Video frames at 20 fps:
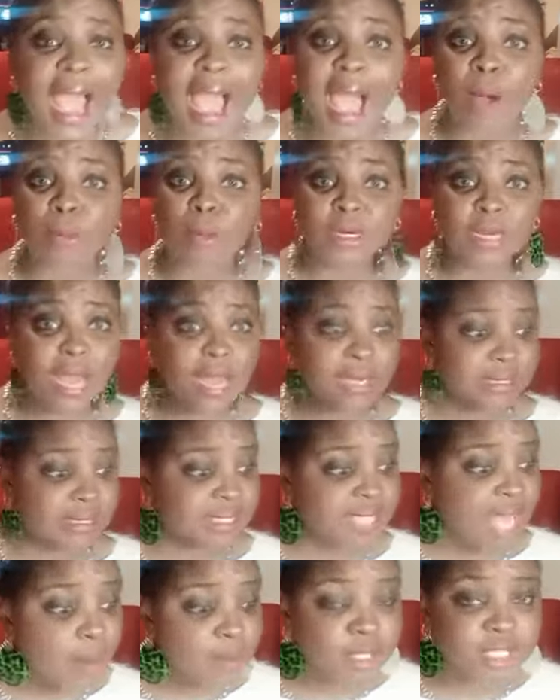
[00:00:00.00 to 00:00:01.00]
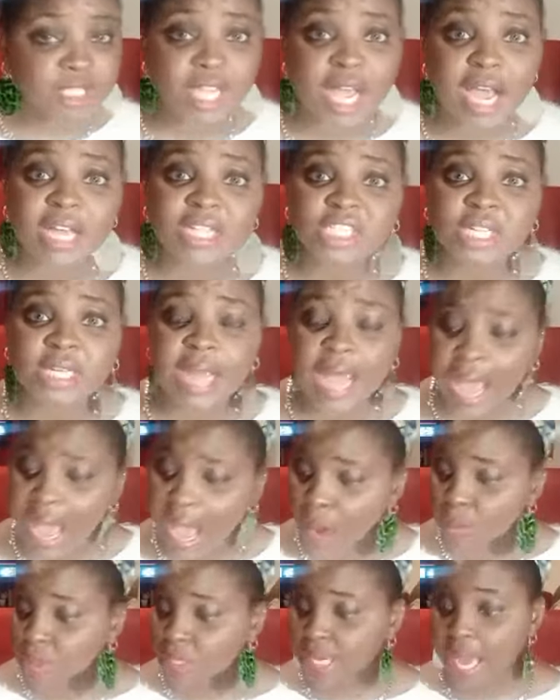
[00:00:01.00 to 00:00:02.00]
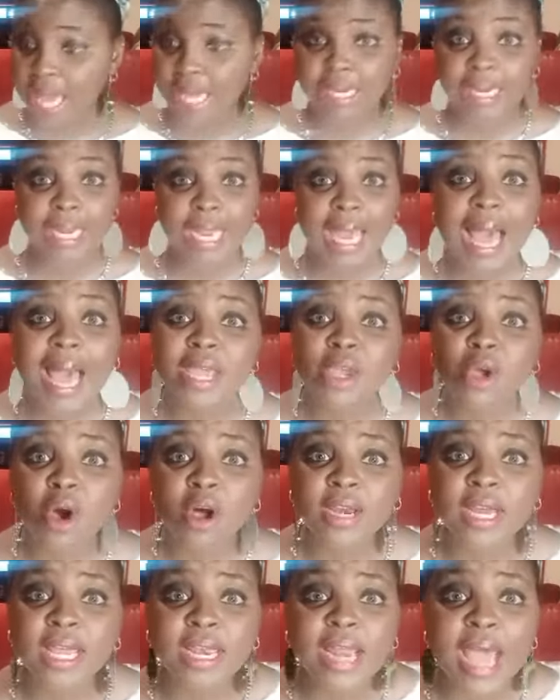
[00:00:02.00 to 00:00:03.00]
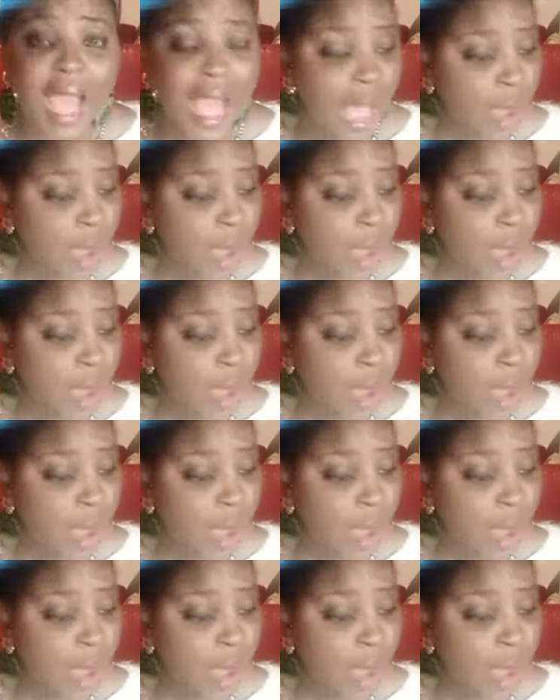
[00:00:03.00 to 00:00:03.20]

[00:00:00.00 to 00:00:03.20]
I will not sabotage it. I will not lie on it.